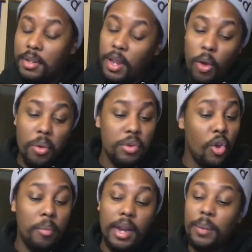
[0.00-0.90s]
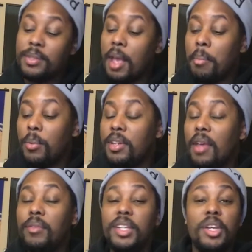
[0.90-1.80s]
Nobody was happy with
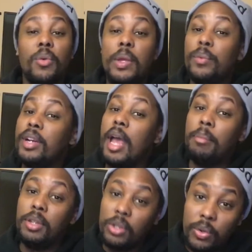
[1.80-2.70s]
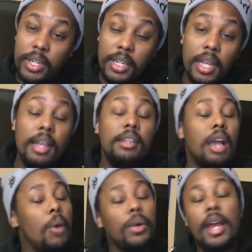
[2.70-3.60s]
that video. We weren't happy doing it.
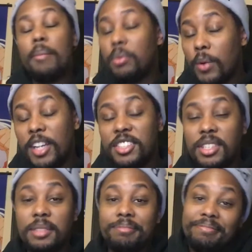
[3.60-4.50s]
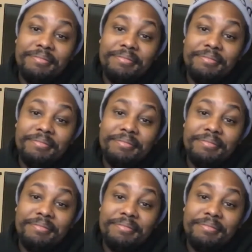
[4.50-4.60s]
Y'all weren't happy watching it.